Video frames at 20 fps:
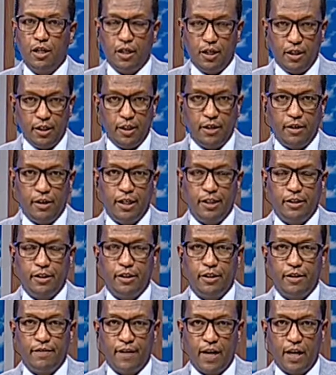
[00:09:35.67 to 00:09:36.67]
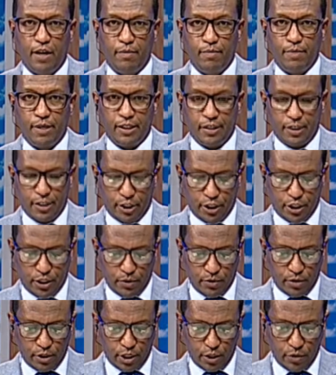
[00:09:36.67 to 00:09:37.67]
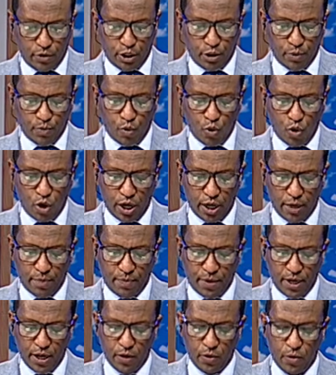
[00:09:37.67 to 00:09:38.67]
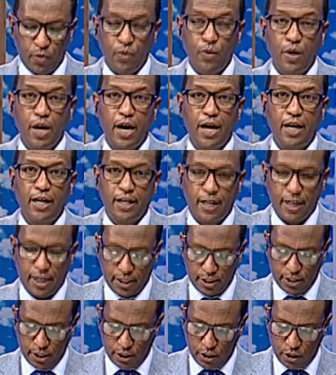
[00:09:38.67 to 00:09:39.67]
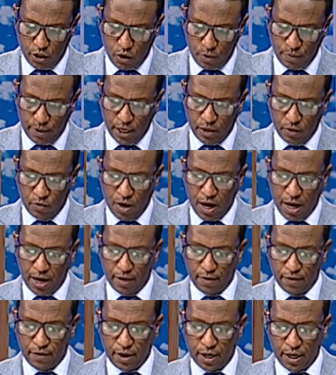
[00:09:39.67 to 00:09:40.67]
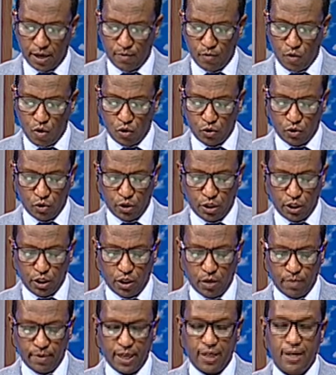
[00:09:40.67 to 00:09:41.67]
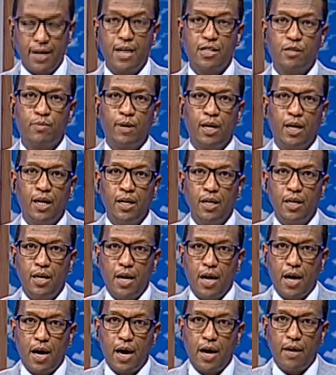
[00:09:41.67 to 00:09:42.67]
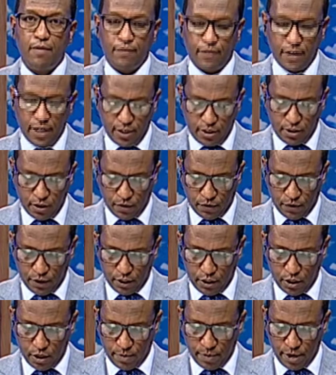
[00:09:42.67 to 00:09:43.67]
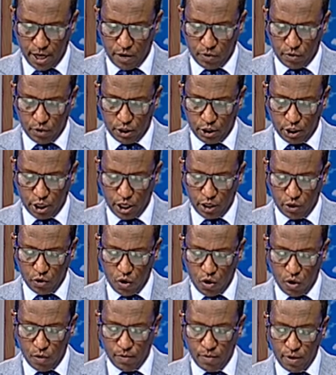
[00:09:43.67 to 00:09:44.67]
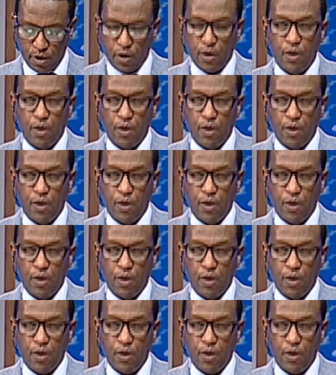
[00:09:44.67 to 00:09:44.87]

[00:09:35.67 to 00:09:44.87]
In a related development, the Swedish-born Pew and his Ethiopian wife are among those Ethiopian diaspora and friends of Ethiopia who returned home